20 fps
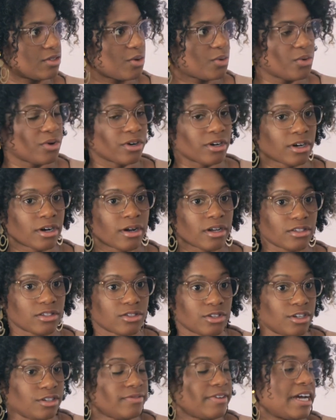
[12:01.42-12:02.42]
mm -hmm. or
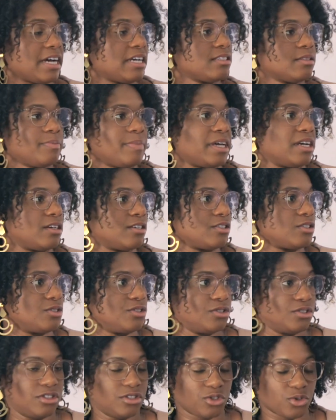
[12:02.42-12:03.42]
serve as better
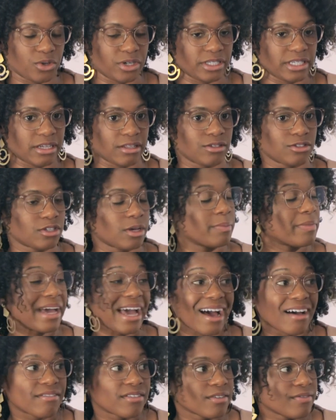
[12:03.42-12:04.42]
storytellers on
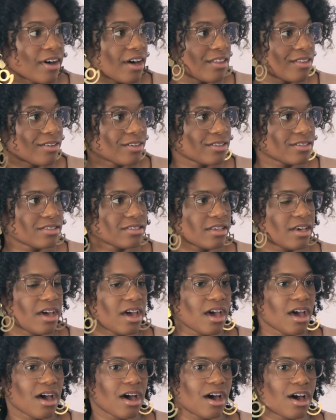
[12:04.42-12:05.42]
behalf of others
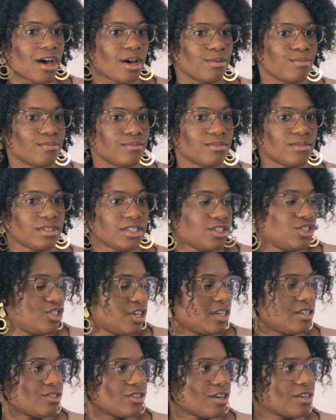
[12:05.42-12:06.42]
um, to
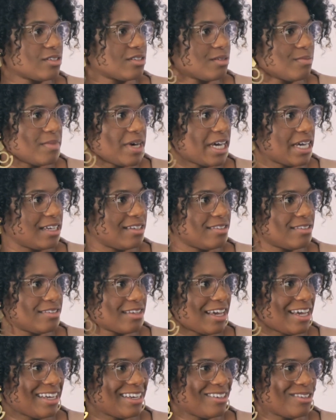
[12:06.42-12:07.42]
change hearts and minds.
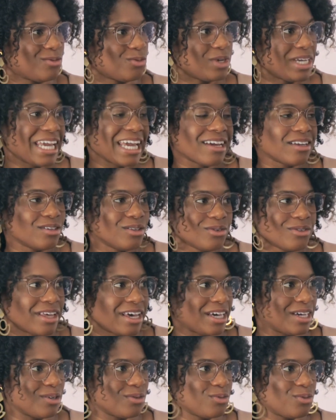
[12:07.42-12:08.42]
And we can't do
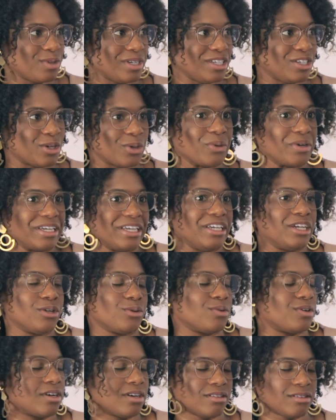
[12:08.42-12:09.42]
that if we don't hear
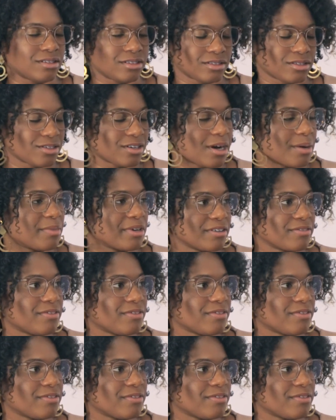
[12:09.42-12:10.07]
where others are coming